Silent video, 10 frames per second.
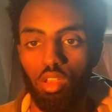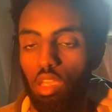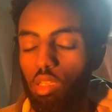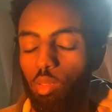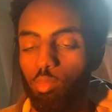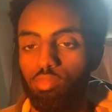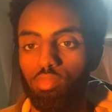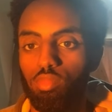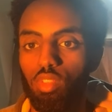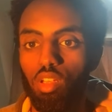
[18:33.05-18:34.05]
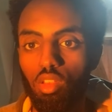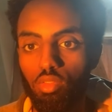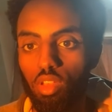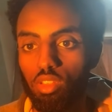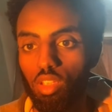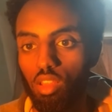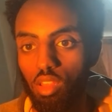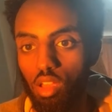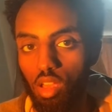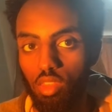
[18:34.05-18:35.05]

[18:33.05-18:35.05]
little things like that.